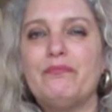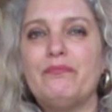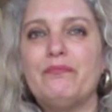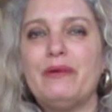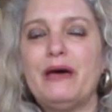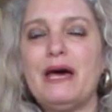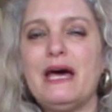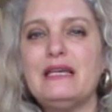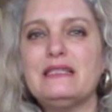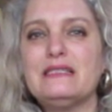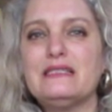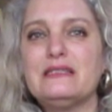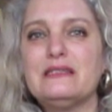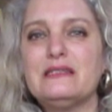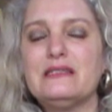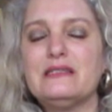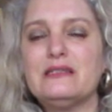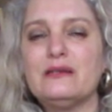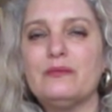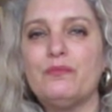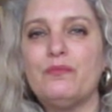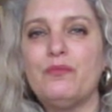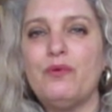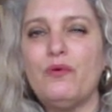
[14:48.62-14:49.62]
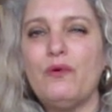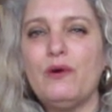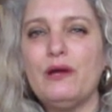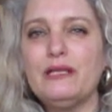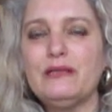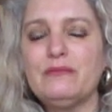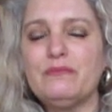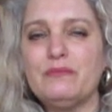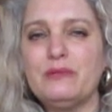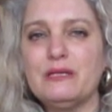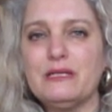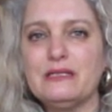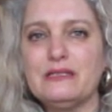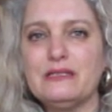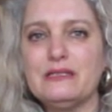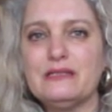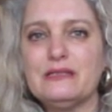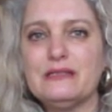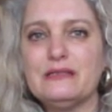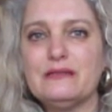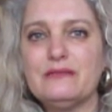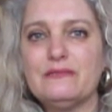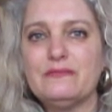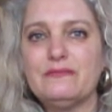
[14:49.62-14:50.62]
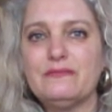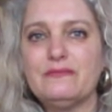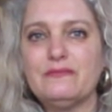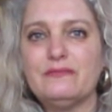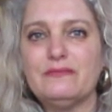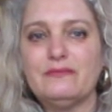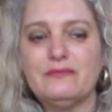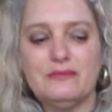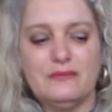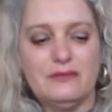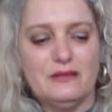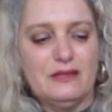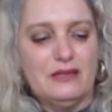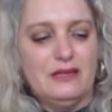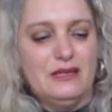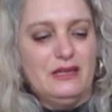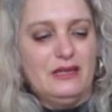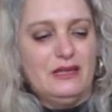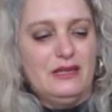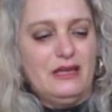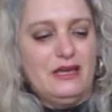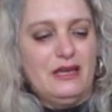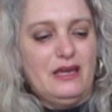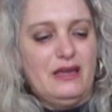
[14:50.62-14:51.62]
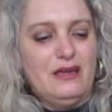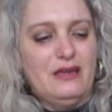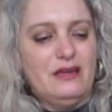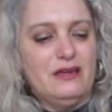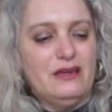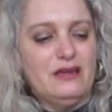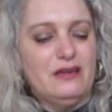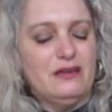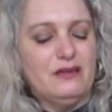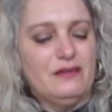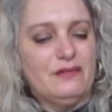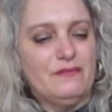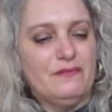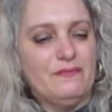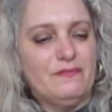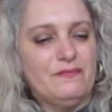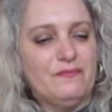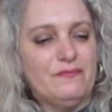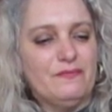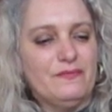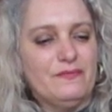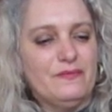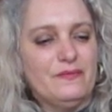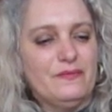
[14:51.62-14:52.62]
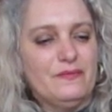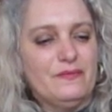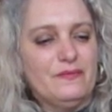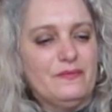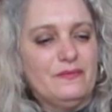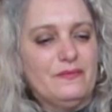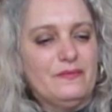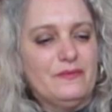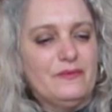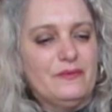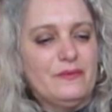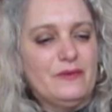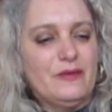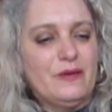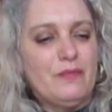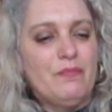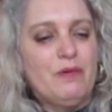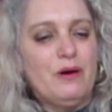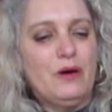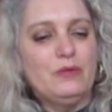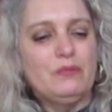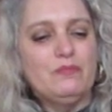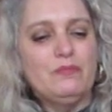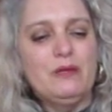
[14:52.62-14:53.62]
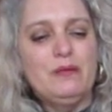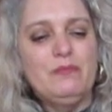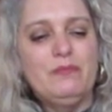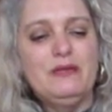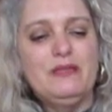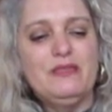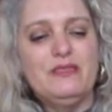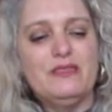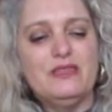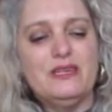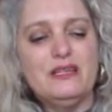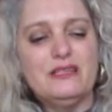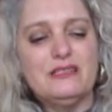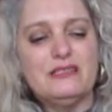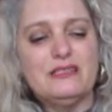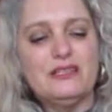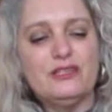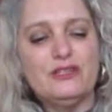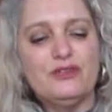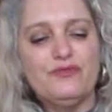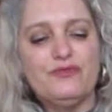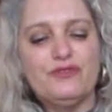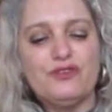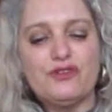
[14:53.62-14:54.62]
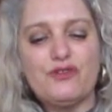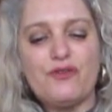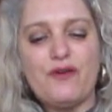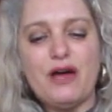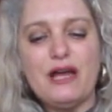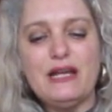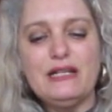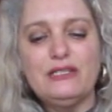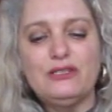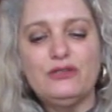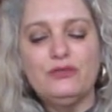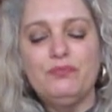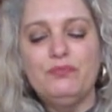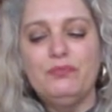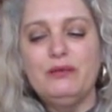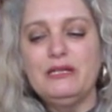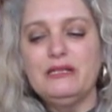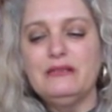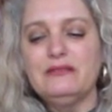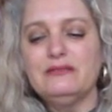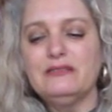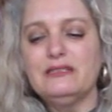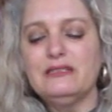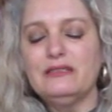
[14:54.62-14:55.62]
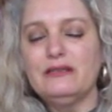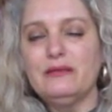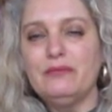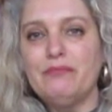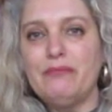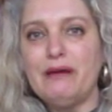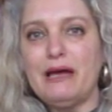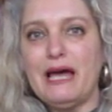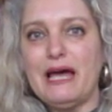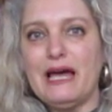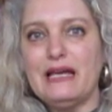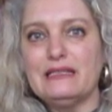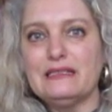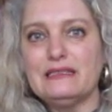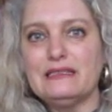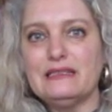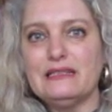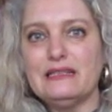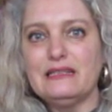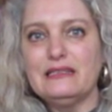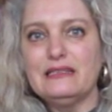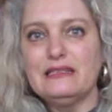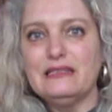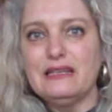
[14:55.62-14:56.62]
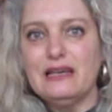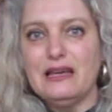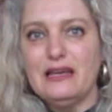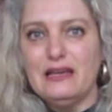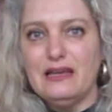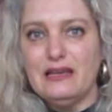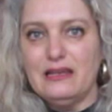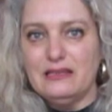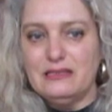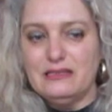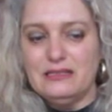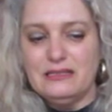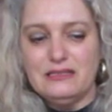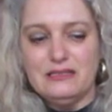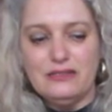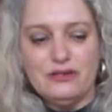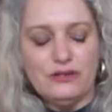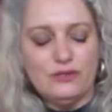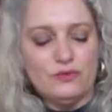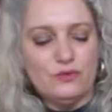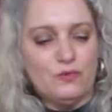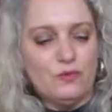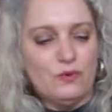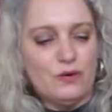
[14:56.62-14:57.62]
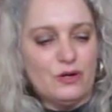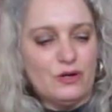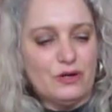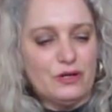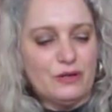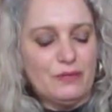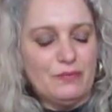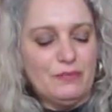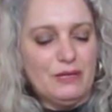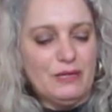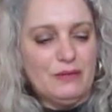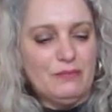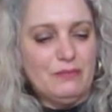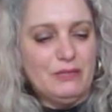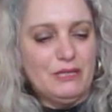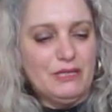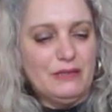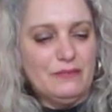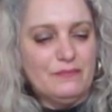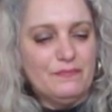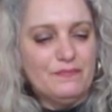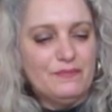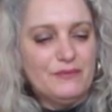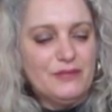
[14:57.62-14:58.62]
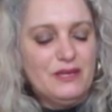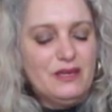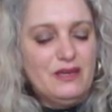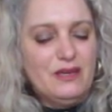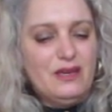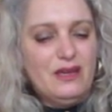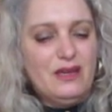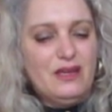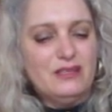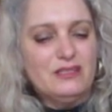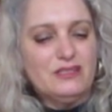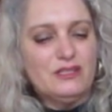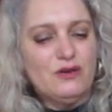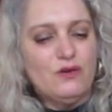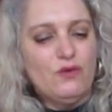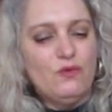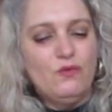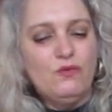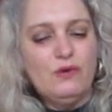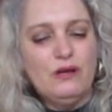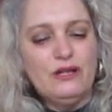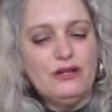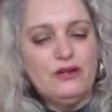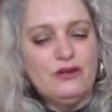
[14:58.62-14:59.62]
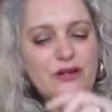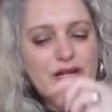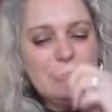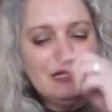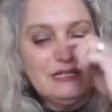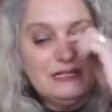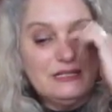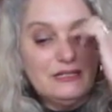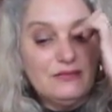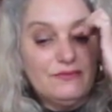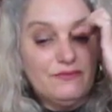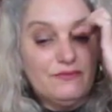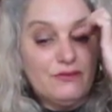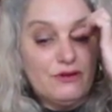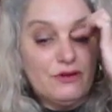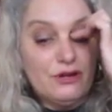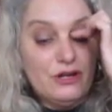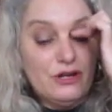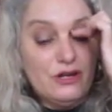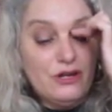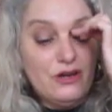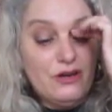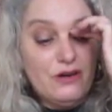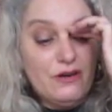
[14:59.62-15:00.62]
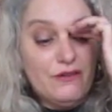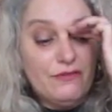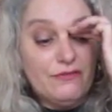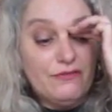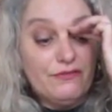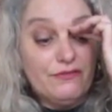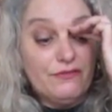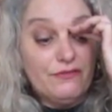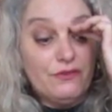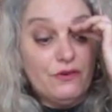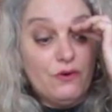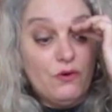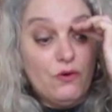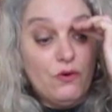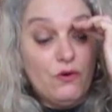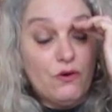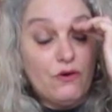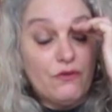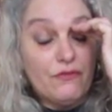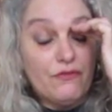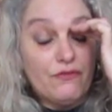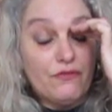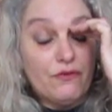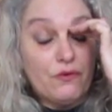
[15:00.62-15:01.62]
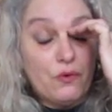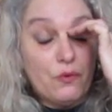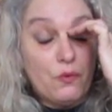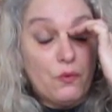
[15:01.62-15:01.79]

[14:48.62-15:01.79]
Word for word: past disappointments um, about maybe things that you've tried to build in the past and uh, did not work, maybe. So, whether it is for love or for